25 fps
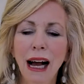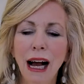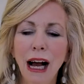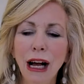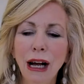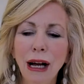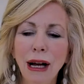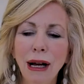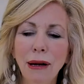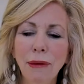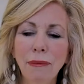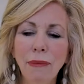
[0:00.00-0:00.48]

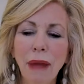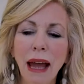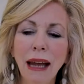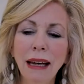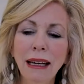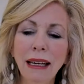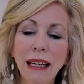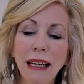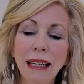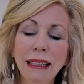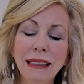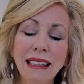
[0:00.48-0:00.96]
And
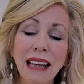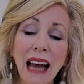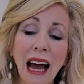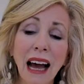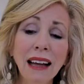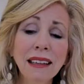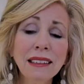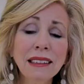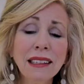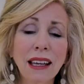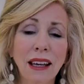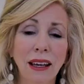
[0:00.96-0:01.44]
it's
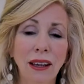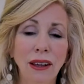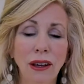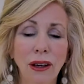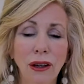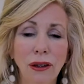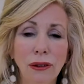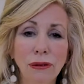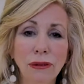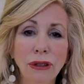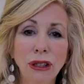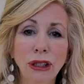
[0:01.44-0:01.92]
asking
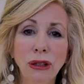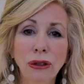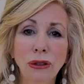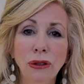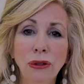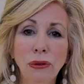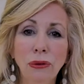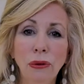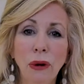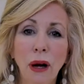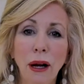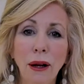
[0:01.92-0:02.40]
you
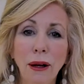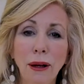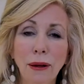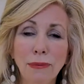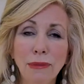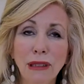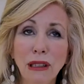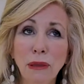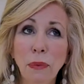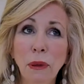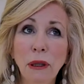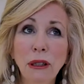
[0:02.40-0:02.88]

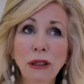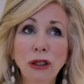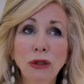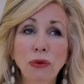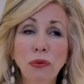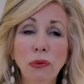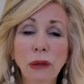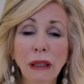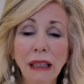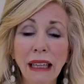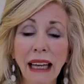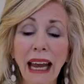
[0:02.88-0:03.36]
to, Spirit's
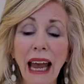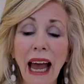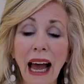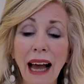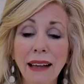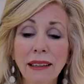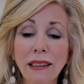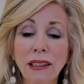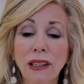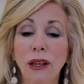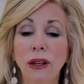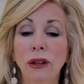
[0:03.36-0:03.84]
really
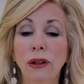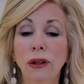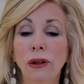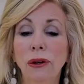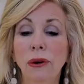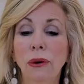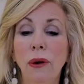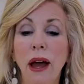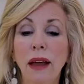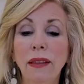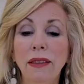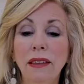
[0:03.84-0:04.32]
asking
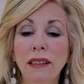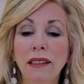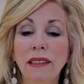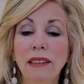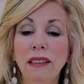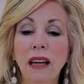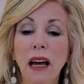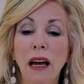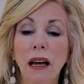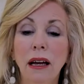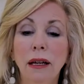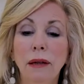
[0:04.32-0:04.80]
you at this
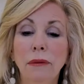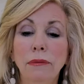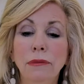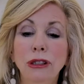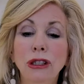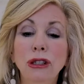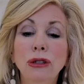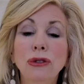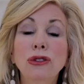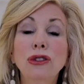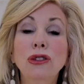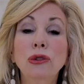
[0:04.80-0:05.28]
time
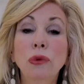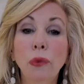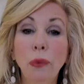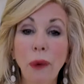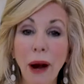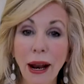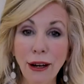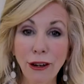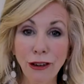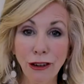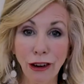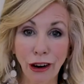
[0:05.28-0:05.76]
to
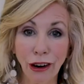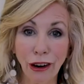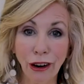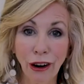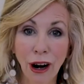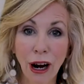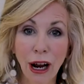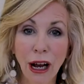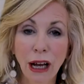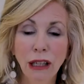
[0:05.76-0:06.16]
surrender,